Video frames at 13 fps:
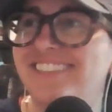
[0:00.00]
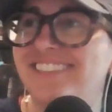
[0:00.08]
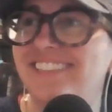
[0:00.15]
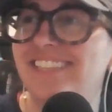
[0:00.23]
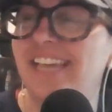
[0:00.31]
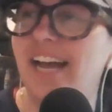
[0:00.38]

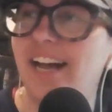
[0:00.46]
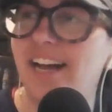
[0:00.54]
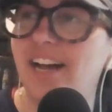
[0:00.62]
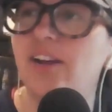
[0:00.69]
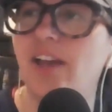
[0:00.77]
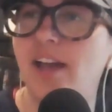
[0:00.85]

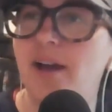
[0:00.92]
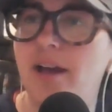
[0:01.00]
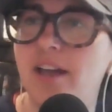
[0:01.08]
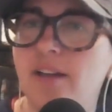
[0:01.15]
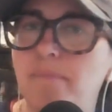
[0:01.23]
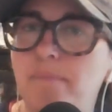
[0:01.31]
Yeah. Okay.
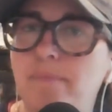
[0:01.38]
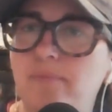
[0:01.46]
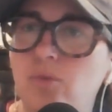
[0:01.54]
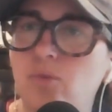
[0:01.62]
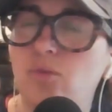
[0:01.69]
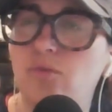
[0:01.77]

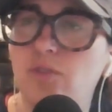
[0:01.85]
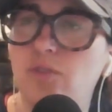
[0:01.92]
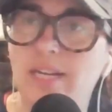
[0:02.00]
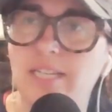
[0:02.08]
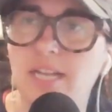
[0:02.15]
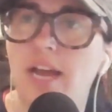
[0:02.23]
Ooh, for the
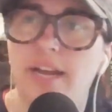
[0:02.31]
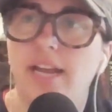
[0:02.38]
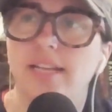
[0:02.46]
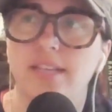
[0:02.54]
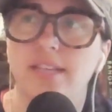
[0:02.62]
rest, I guess I